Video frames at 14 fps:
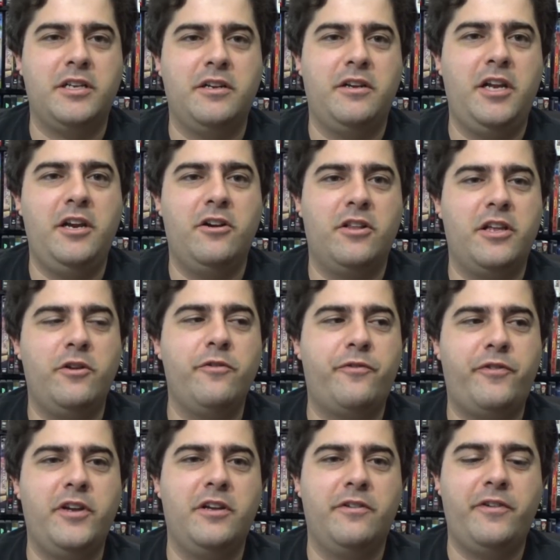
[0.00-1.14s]
to hear that you
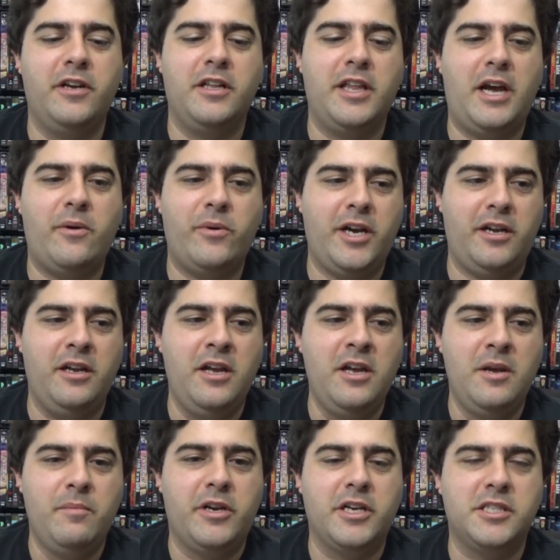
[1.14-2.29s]
feel that way,
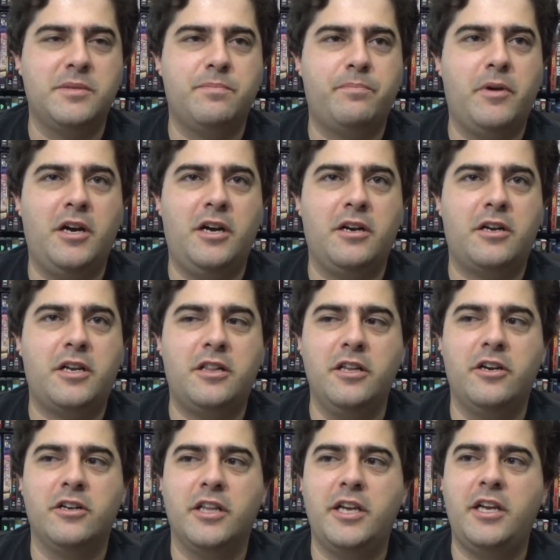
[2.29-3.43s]
because
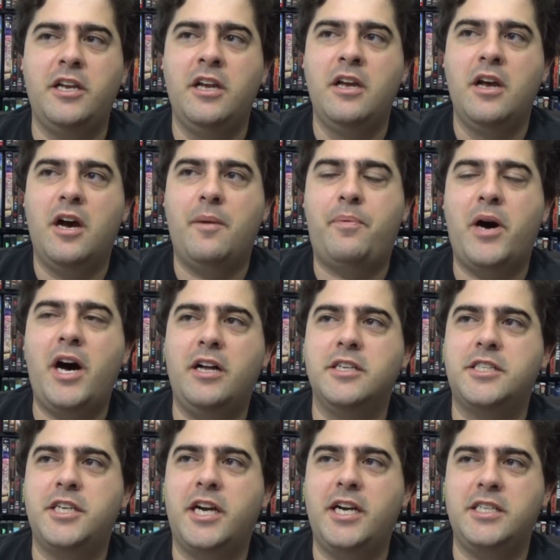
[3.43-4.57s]
clearly
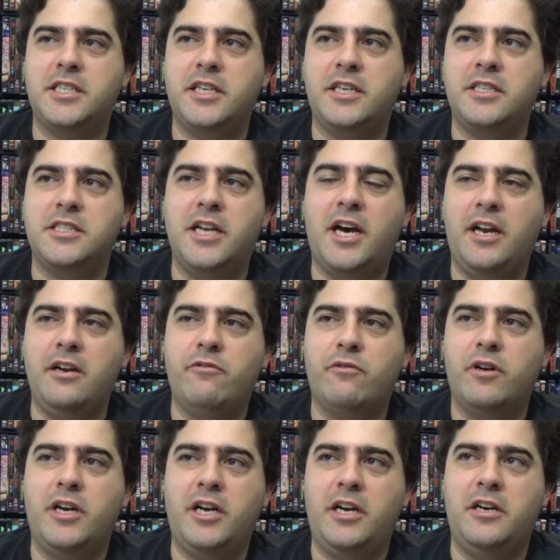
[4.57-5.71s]
apologizing is not
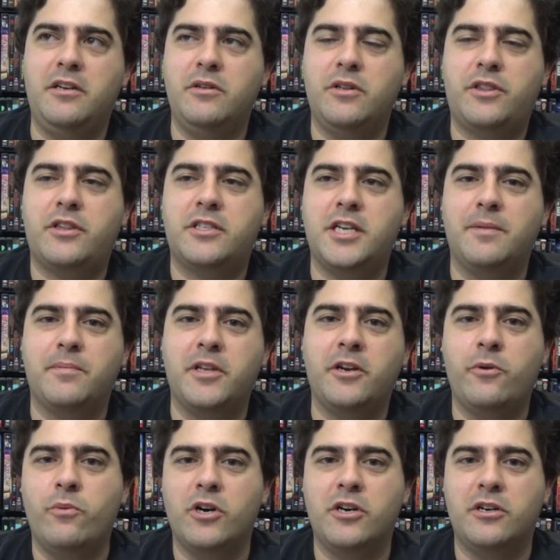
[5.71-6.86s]

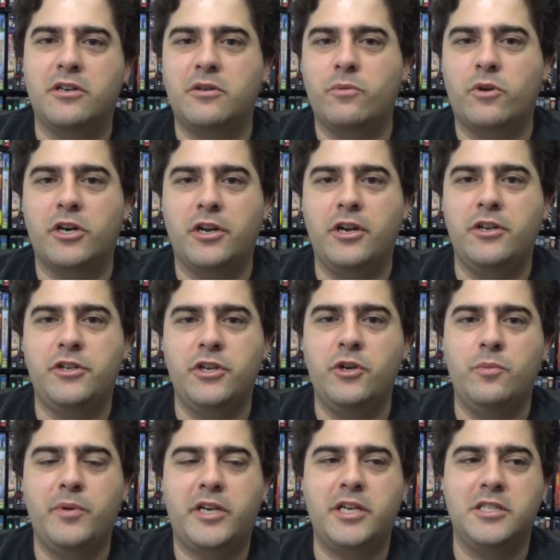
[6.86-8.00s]
something we're gonna do,
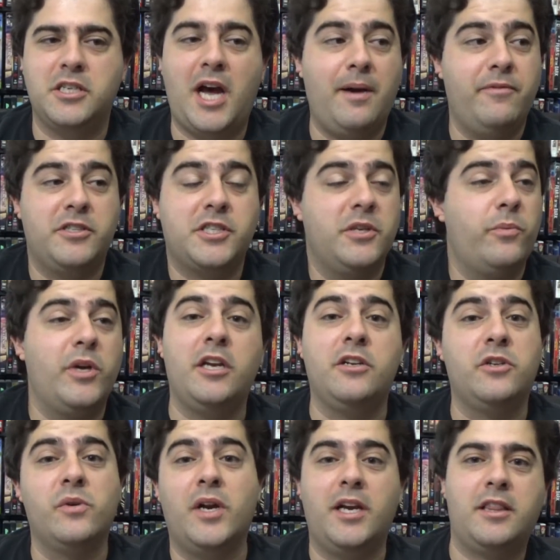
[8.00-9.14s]
because obviously we didn't
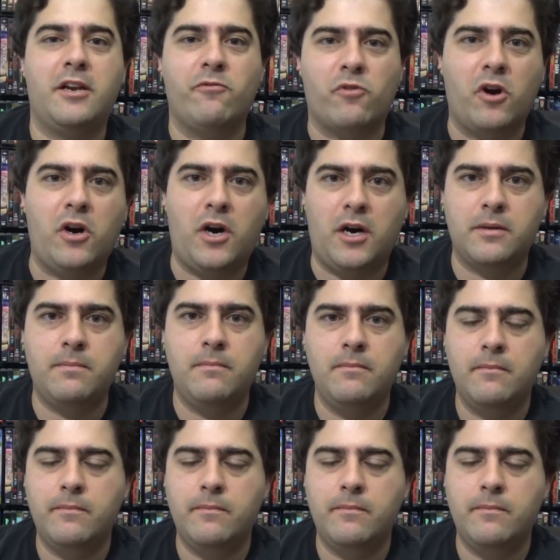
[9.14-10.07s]
do anything wrong.